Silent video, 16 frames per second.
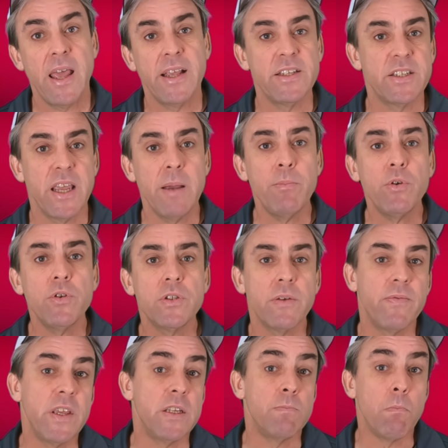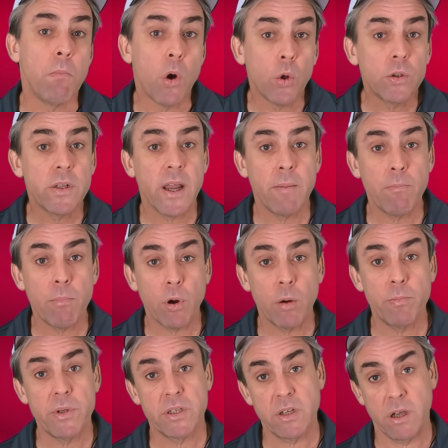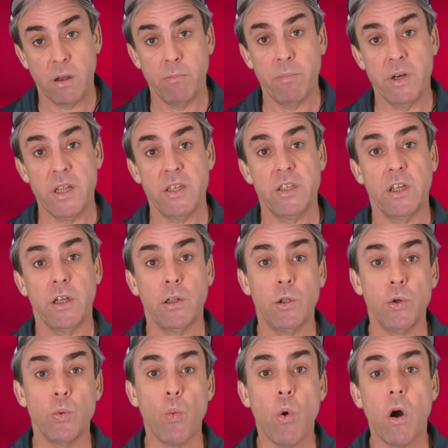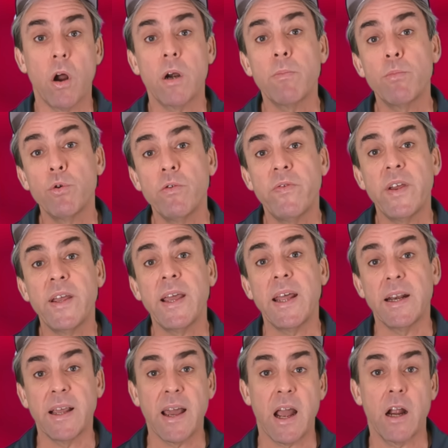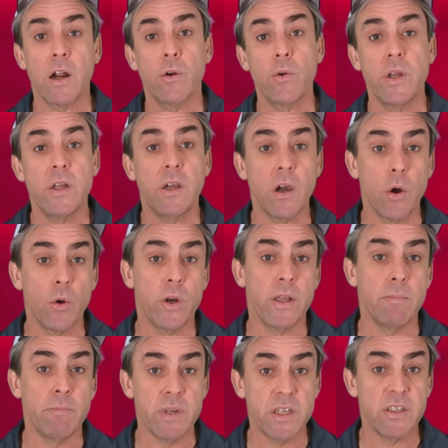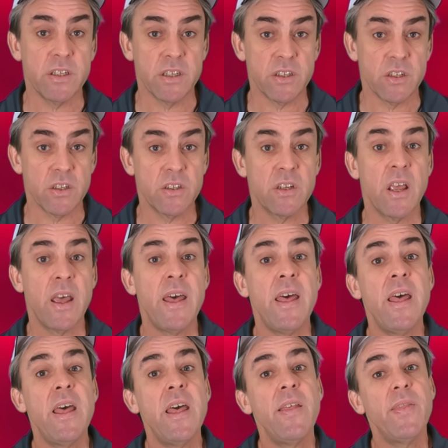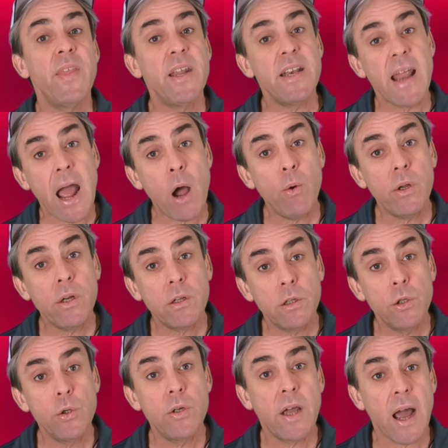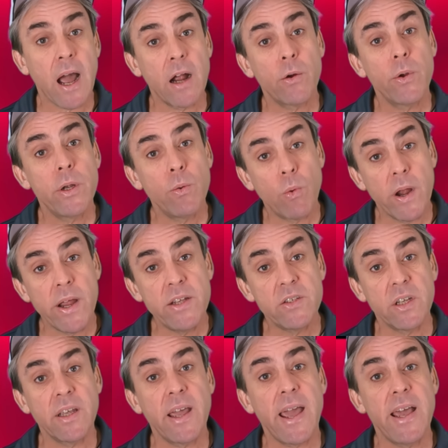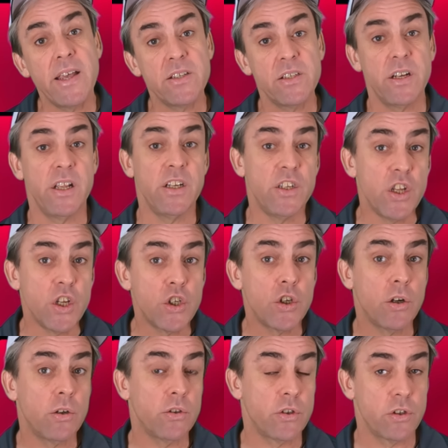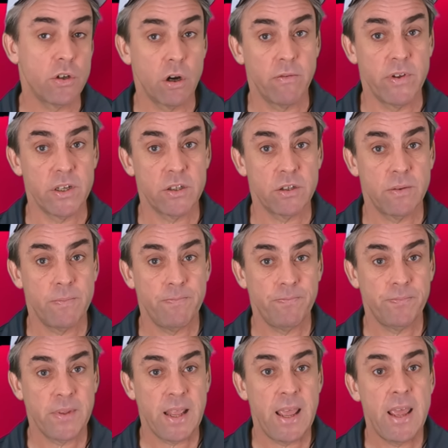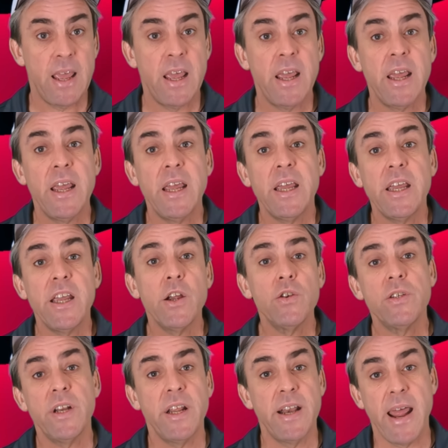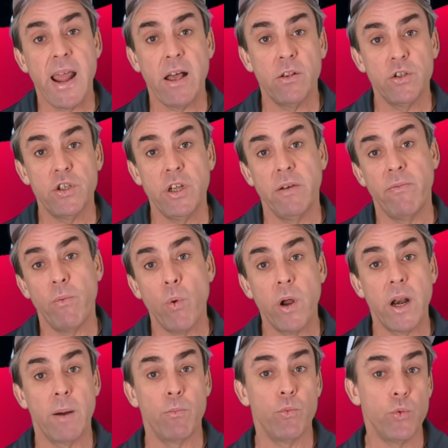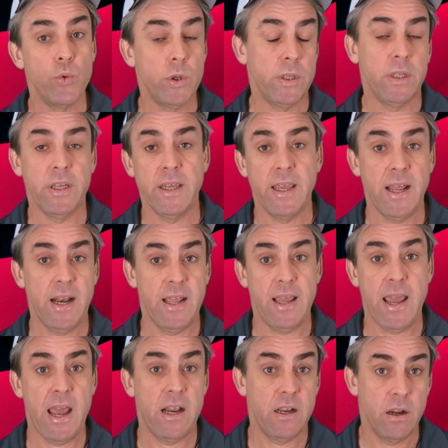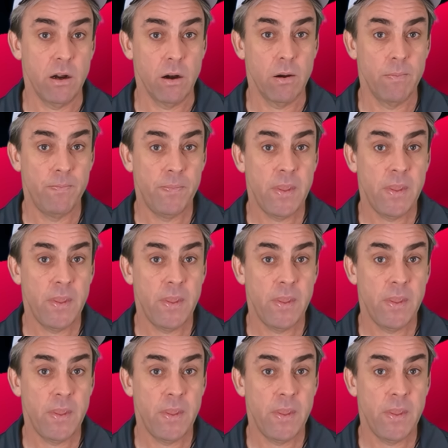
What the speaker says: Examples of these multi-purpose companies include waterproofing and concrete coating businesses that now include concrete raising as an additional service. Here's an analogy of what I'm really getting at here.